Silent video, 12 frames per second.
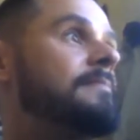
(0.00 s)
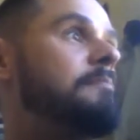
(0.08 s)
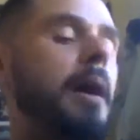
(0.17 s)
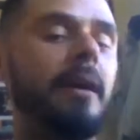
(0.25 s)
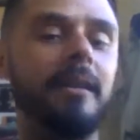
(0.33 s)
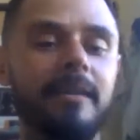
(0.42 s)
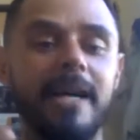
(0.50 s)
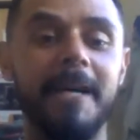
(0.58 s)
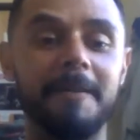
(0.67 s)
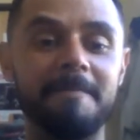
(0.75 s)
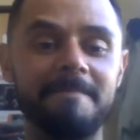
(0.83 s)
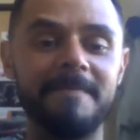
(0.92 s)

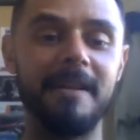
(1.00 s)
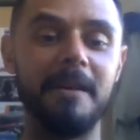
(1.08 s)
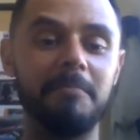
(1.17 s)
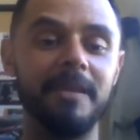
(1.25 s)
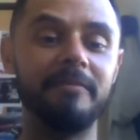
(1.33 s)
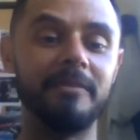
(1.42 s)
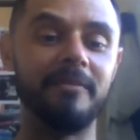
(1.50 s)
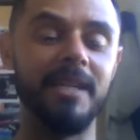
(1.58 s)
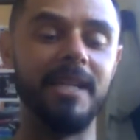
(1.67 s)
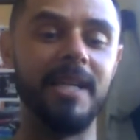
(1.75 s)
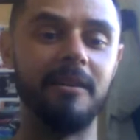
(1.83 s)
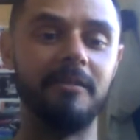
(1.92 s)
paradigm that I'm living
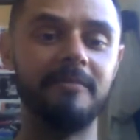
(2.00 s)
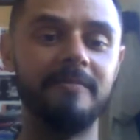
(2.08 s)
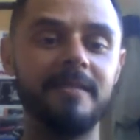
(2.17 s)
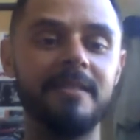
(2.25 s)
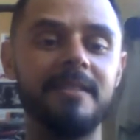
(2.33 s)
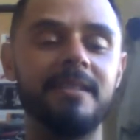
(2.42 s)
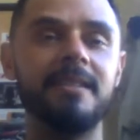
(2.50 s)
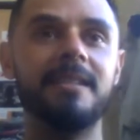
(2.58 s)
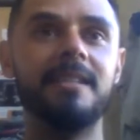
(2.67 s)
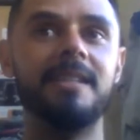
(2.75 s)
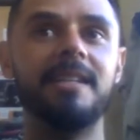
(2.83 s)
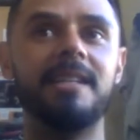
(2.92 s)
right now,
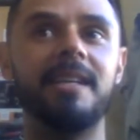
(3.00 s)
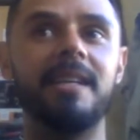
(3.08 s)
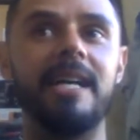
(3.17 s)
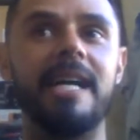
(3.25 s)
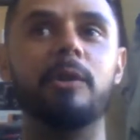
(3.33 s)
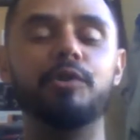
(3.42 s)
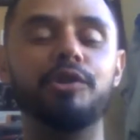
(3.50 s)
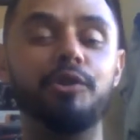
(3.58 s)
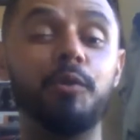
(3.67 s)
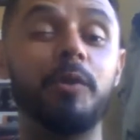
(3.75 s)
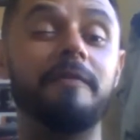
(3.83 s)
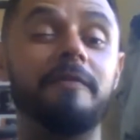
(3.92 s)
I would
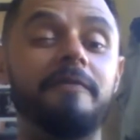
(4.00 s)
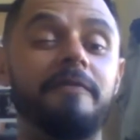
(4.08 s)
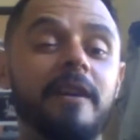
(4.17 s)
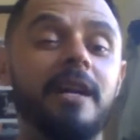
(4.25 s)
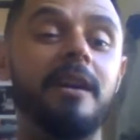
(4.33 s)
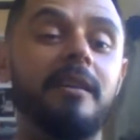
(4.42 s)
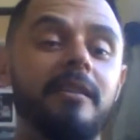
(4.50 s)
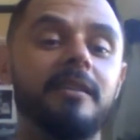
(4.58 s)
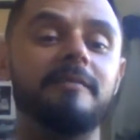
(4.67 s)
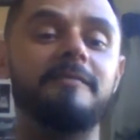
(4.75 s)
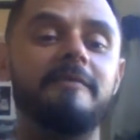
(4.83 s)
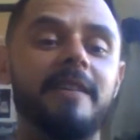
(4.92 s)
do a
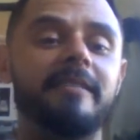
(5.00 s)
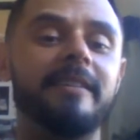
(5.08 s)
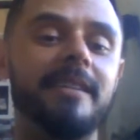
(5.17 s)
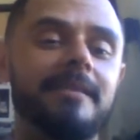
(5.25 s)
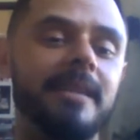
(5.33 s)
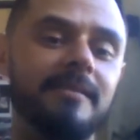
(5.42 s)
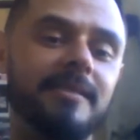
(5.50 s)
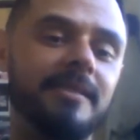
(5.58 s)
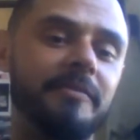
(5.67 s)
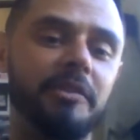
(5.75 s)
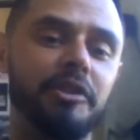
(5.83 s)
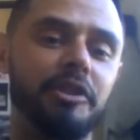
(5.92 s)
very, very
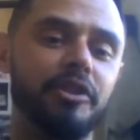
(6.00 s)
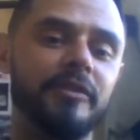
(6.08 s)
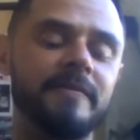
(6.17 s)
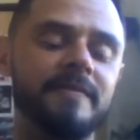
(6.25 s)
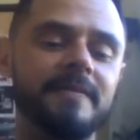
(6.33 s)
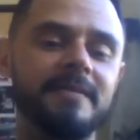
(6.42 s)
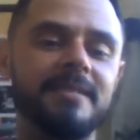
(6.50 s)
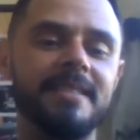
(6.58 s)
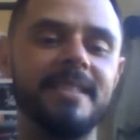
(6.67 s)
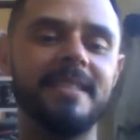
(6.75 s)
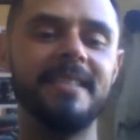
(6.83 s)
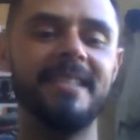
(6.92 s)
intense video,
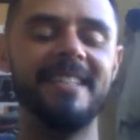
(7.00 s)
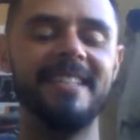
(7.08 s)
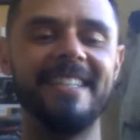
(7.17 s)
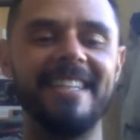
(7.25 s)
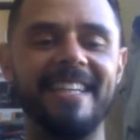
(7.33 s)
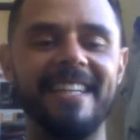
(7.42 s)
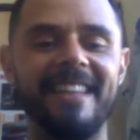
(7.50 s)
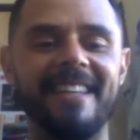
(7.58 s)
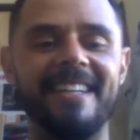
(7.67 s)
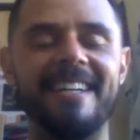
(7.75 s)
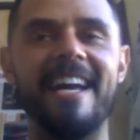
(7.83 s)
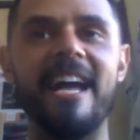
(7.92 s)
and
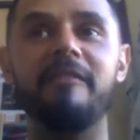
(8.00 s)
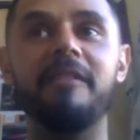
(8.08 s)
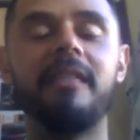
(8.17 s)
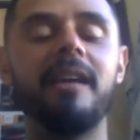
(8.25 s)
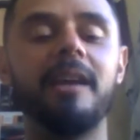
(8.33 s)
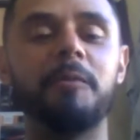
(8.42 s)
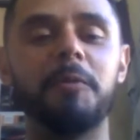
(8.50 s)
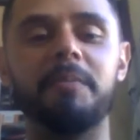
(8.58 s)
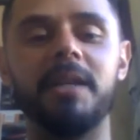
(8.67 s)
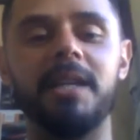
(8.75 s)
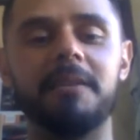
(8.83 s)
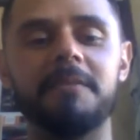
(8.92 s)
everything
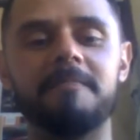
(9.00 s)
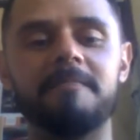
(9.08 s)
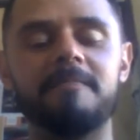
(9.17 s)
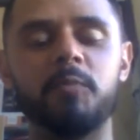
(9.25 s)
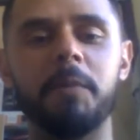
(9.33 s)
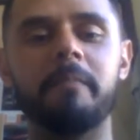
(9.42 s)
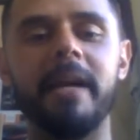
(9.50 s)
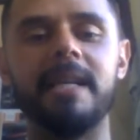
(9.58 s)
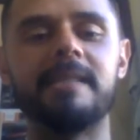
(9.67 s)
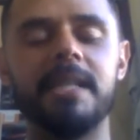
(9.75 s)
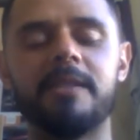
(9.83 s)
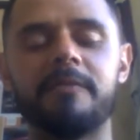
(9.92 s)
would make
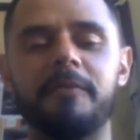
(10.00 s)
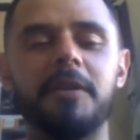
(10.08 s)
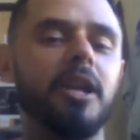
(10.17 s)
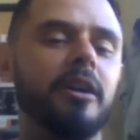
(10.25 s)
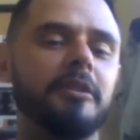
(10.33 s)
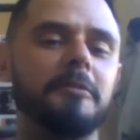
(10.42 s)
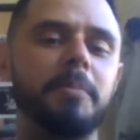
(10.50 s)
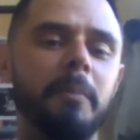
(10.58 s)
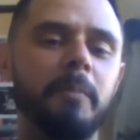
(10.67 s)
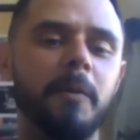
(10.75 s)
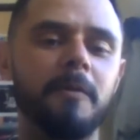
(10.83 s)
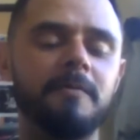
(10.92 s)
sense for a lot of
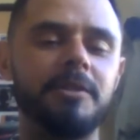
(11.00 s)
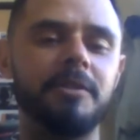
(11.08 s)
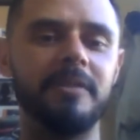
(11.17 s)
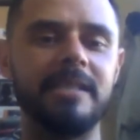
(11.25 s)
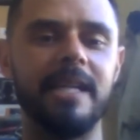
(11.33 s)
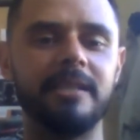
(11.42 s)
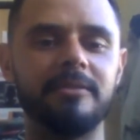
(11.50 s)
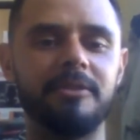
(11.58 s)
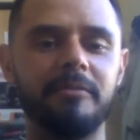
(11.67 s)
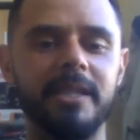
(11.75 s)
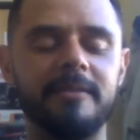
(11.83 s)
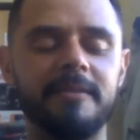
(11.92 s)
people to resign
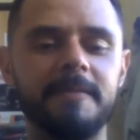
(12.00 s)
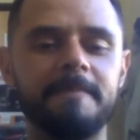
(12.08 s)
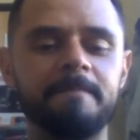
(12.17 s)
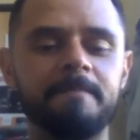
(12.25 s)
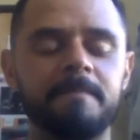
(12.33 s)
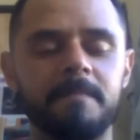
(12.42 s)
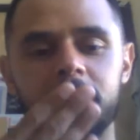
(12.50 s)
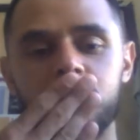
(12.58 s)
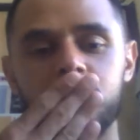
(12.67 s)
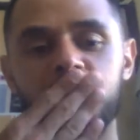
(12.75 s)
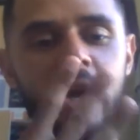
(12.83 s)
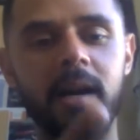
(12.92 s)
to it.
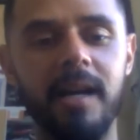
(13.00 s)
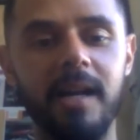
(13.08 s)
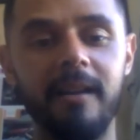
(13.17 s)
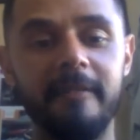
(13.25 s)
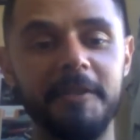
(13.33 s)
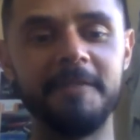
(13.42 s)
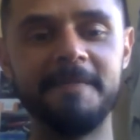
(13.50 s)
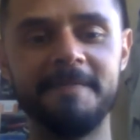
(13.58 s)
I love you.